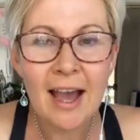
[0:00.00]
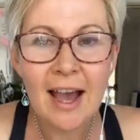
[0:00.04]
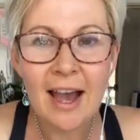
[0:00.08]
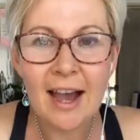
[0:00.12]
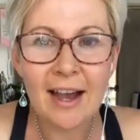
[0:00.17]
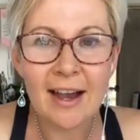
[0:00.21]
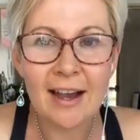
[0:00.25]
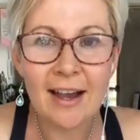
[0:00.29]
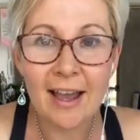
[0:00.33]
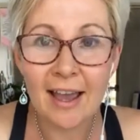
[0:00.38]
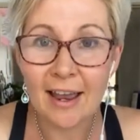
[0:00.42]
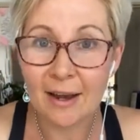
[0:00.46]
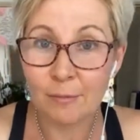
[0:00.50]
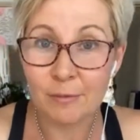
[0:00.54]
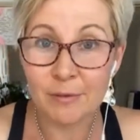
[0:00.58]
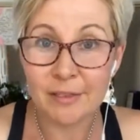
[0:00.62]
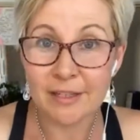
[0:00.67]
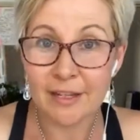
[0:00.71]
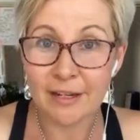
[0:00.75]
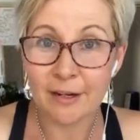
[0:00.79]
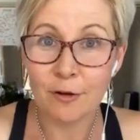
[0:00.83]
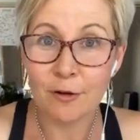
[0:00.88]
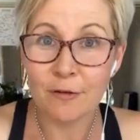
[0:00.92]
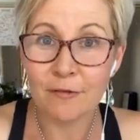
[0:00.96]
Uh, and it was
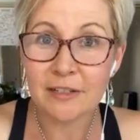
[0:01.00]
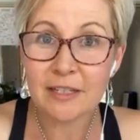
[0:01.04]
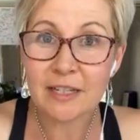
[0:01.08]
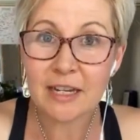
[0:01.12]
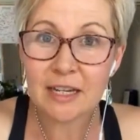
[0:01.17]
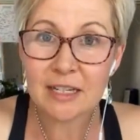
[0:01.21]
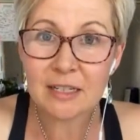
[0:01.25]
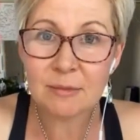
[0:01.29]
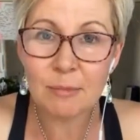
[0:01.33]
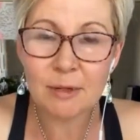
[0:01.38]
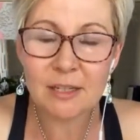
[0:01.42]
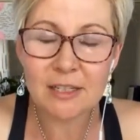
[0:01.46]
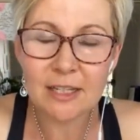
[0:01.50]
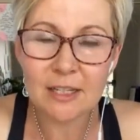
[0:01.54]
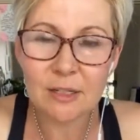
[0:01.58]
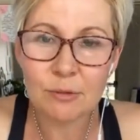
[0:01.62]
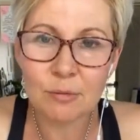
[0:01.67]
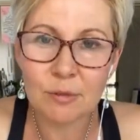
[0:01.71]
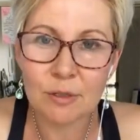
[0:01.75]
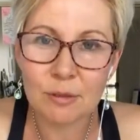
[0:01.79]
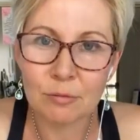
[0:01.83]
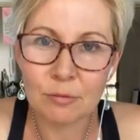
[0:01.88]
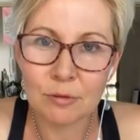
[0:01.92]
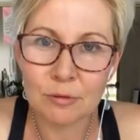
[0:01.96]
done over text message,
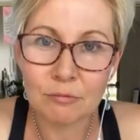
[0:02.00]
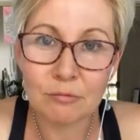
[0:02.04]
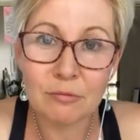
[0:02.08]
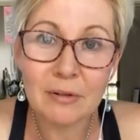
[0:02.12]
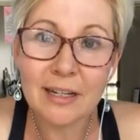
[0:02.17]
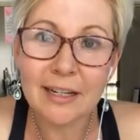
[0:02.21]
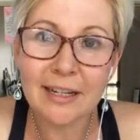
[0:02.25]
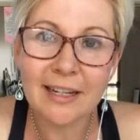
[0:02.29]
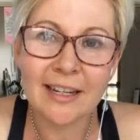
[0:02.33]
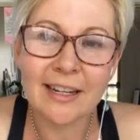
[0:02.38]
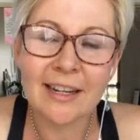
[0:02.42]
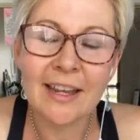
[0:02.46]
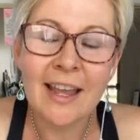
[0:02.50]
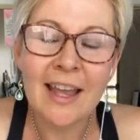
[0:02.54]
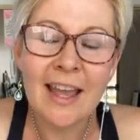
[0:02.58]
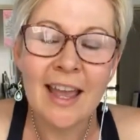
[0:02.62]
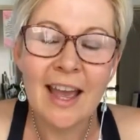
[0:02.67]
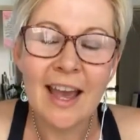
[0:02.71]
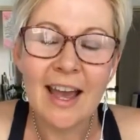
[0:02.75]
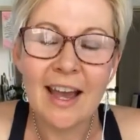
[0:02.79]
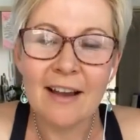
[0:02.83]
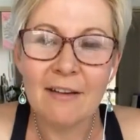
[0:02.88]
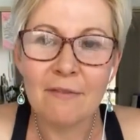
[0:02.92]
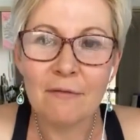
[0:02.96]
which was really
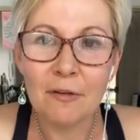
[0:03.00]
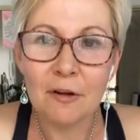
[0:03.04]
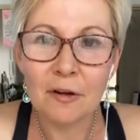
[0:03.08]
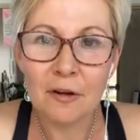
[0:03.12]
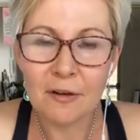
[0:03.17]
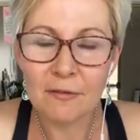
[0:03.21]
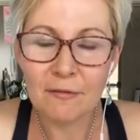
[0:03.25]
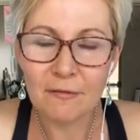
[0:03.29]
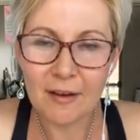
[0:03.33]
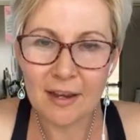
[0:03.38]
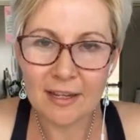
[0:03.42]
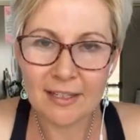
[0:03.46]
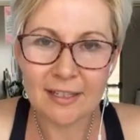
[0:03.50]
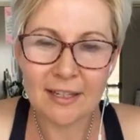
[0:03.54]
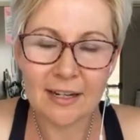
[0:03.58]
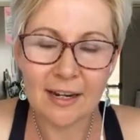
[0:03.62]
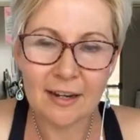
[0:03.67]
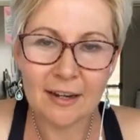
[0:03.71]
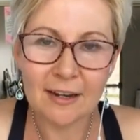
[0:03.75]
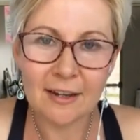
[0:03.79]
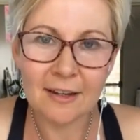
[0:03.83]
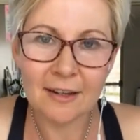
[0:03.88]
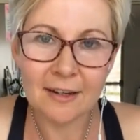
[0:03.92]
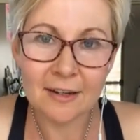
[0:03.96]
a uh, very
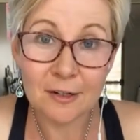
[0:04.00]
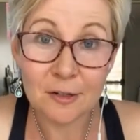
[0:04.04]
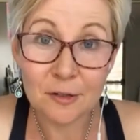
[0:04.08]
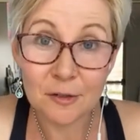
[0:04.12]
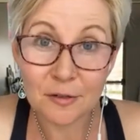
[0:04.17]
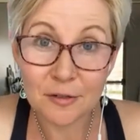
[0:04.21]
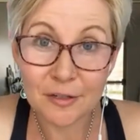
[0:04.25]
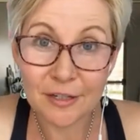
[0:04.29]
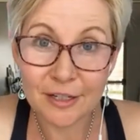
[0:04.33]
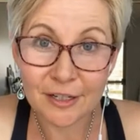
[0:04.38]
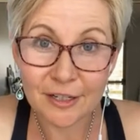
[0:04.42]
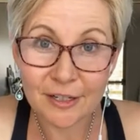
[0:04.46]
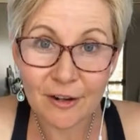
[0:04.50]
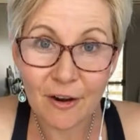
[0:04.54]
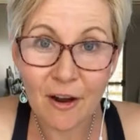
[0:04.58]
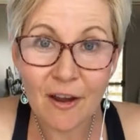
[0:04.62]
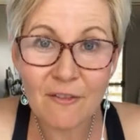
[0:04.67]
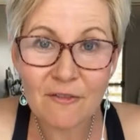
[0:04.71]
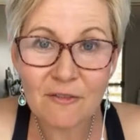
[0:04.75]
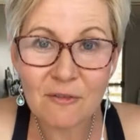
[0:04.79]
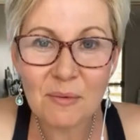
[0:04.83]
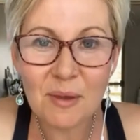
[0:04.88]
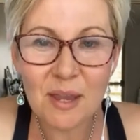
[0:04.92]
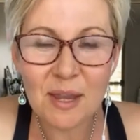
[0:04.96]
fascinating and interesting
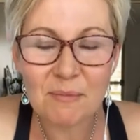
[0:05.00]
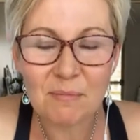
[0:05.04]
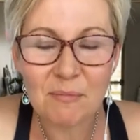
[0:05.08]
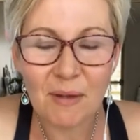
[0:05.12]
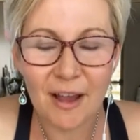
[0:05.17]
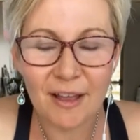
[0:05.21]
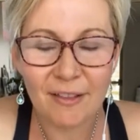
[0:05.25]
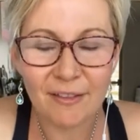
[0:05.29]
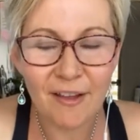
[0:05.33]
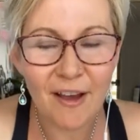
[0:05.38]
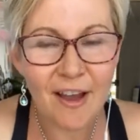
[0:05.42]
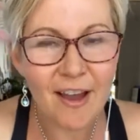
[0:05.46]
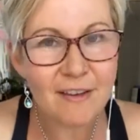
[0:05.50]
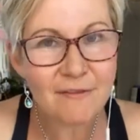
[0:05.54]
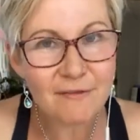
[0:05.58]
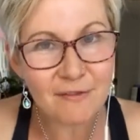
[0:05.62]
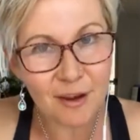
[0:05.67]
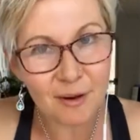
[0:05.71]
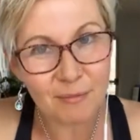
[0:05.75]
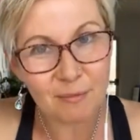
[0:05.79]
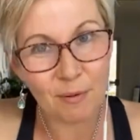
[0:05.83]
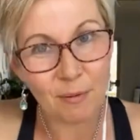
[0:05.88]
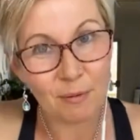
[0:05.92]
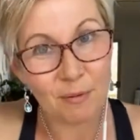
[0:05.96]
time for me in my life.
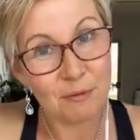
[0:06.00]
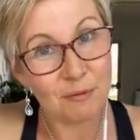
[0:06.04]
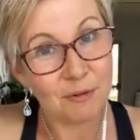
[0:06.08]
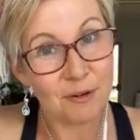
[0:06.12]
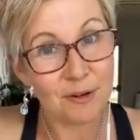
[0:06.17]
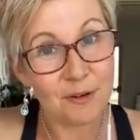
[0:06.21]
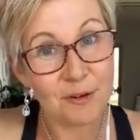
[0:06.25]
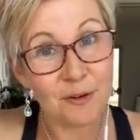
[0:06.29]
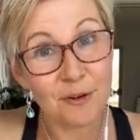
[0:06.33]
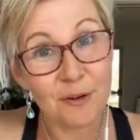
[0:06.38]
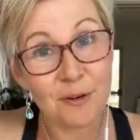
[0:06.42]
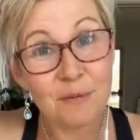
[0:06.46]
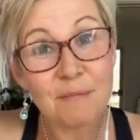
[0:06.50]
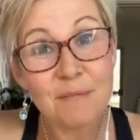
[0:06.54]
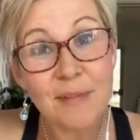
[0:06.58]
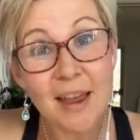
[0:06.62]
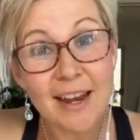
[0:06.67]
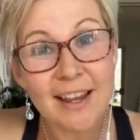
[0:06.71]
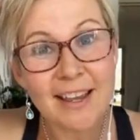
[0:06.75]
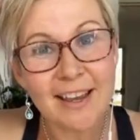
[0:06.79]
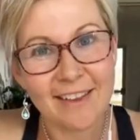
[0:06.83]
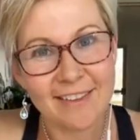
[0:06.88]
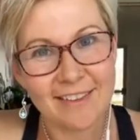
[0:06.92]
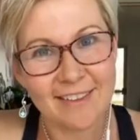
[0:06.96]
I probably would have called it
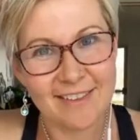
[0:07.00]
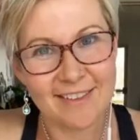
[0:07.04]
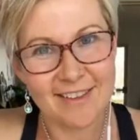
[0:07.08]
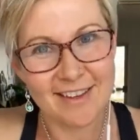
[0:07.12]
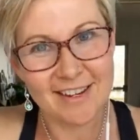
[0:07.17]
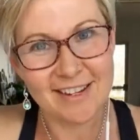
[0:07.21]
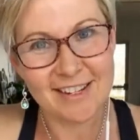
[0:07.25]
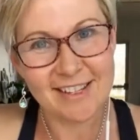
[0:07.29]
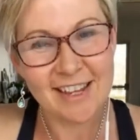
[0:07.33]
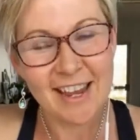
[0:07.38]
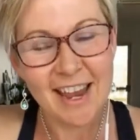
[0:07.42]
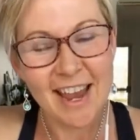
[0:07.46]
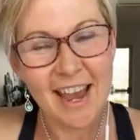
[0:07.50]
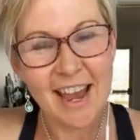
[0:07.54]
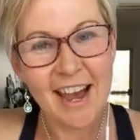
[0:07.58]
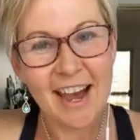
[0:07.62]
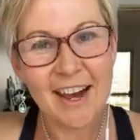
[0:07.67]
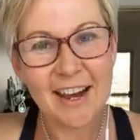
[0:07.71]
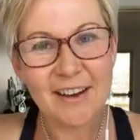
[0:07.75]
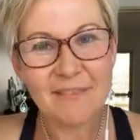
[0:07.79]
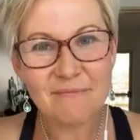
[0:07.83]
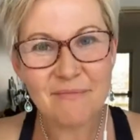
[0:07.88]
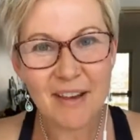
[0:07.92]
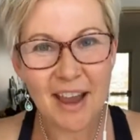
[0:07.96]
many other things
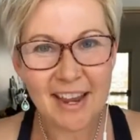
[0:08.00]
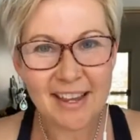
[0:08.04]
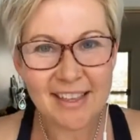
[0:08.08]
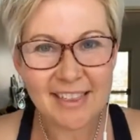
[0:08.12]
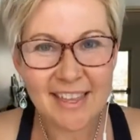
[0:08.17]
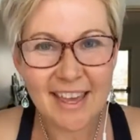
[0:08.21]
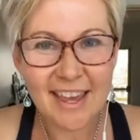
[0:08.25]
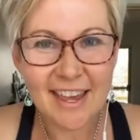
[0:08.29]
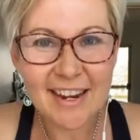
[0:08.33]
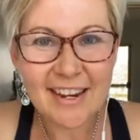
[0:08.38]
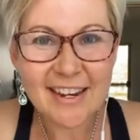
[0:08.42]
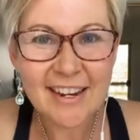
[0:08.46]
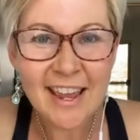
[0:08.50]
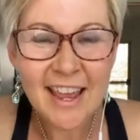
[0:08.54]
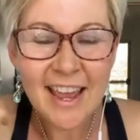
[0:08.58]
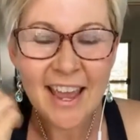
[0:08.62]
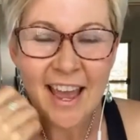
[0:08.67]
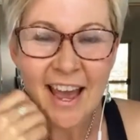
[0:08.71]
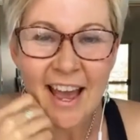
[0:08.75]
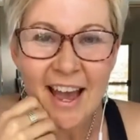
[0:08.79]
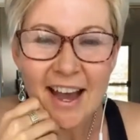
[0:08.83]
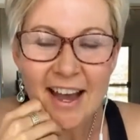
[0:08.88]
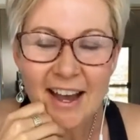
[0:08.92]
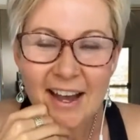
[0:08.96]
uh, back then.
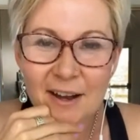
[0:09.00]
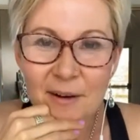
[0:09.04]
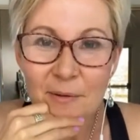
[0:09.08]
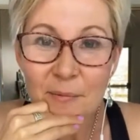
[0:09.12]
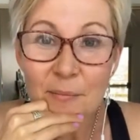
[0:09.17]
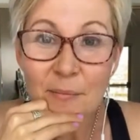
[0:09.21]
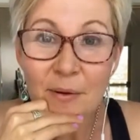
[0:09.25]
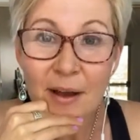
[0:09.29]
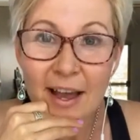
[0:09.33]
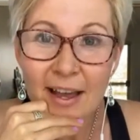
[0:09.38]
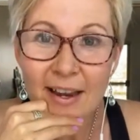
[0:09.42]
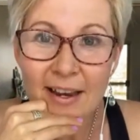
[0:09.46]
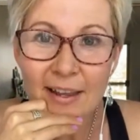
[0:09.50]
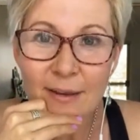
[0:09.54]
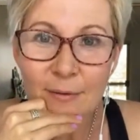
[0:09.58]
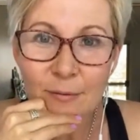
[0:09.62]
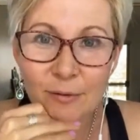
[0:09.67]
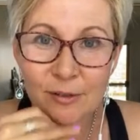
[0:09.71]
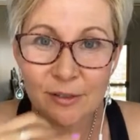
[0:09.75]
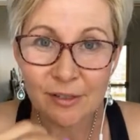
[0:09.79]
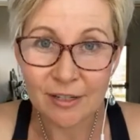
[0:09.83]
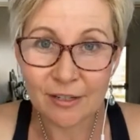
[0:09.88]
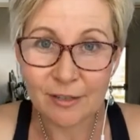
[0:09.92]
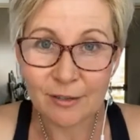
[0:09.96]
Uh, but it
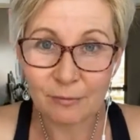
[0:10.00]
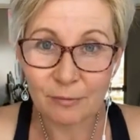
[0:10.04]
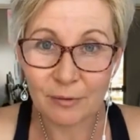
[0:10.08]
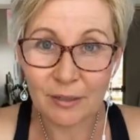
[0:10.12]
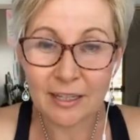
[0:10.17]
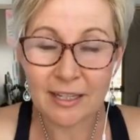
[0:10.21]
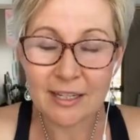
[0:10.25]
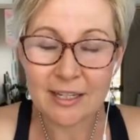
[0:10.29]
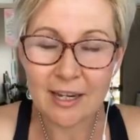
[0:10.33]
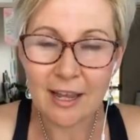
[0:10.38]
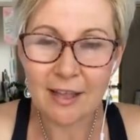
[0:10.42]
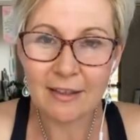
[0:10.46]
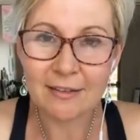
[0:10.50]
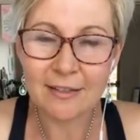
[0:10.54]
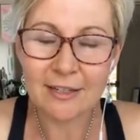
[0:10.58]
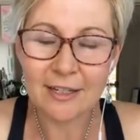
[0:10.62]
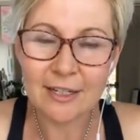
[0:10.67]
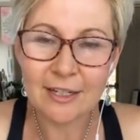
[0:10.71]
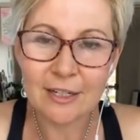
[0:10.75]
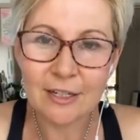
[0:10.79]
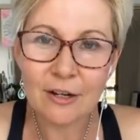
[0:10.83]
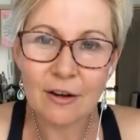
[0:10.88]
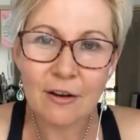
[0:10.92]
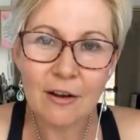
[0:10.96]
was this really
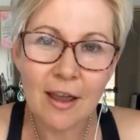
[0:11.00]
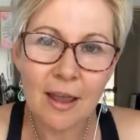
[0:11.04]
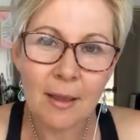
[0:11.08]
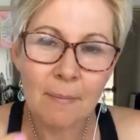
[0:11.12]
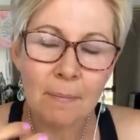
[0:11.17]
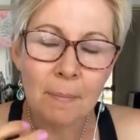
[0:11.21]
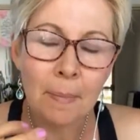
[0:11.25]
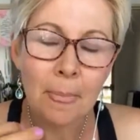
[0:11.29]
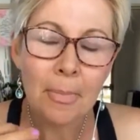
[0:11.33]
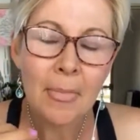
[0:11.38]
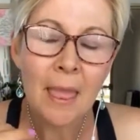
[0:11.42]
challenging time.